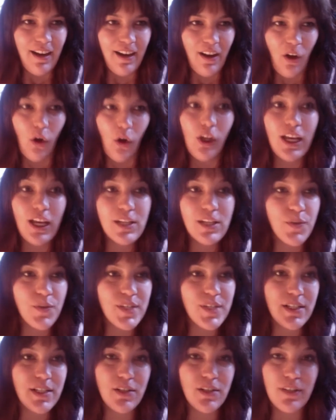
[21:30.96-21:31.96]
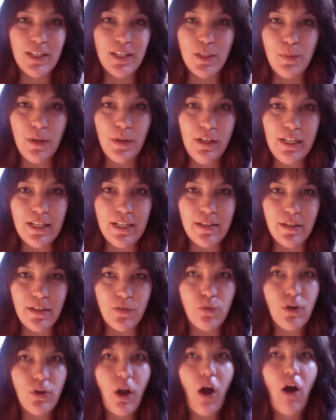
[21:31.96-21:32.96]
all kinds of sensory
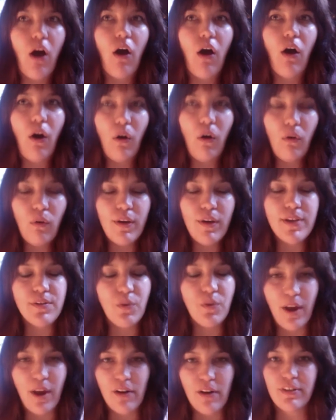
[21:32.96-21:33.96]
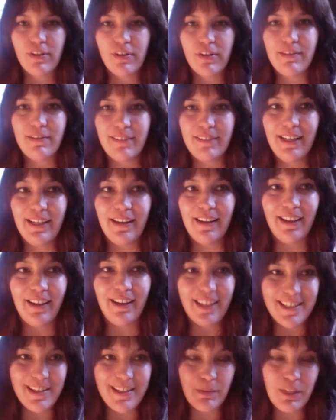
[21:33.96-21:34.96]
experiences. We're always aware of our divinity,
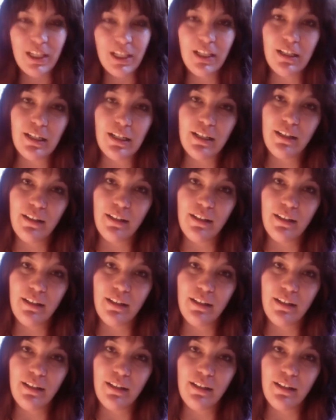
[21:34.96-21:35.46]
except here.